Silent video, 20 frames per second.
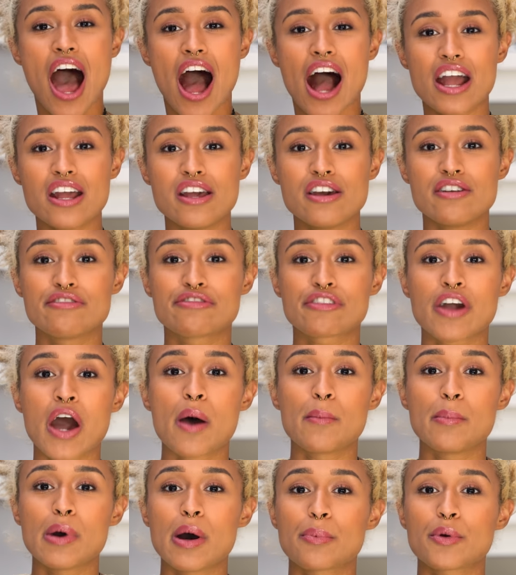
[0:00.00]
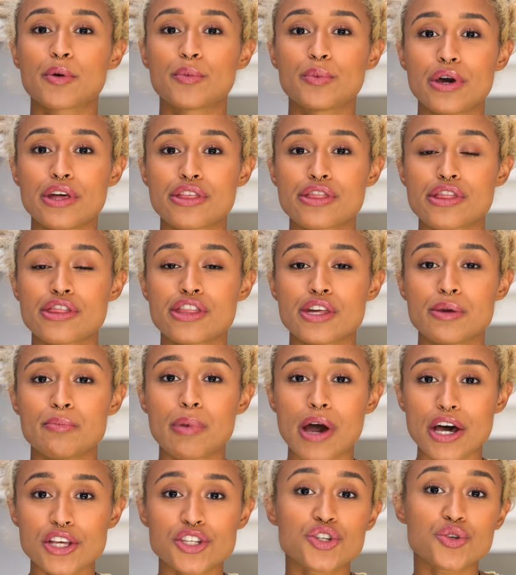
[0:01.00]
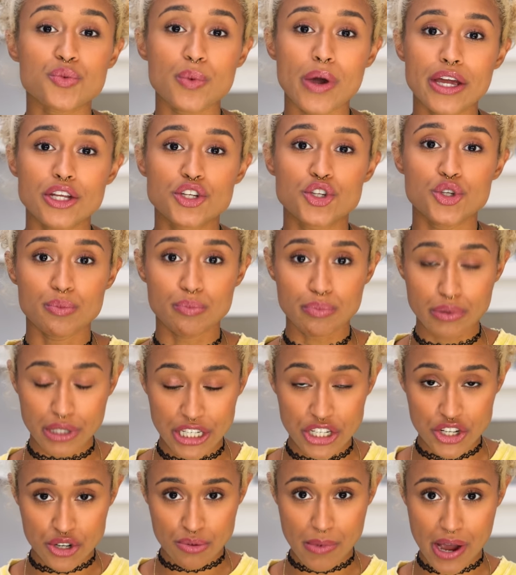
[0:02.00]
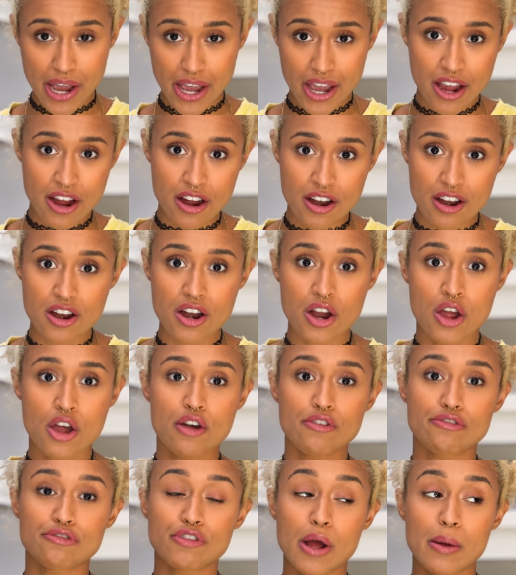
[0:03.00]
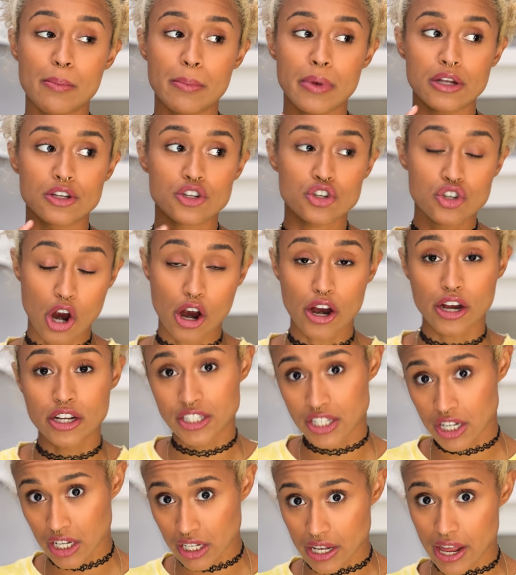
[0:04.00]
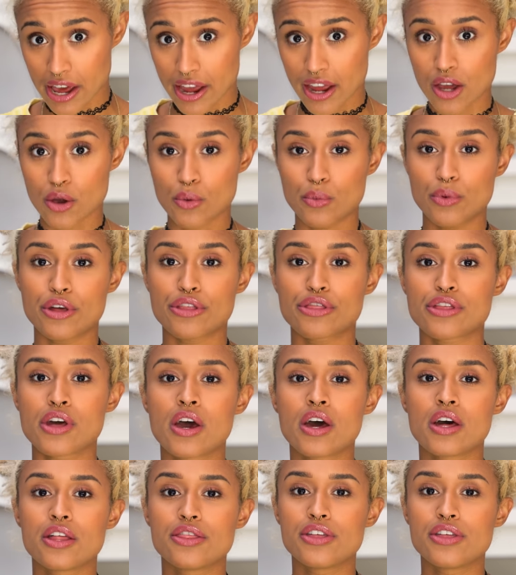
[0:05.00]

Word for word: I have come up with the best way to bleach my hair from dark to light with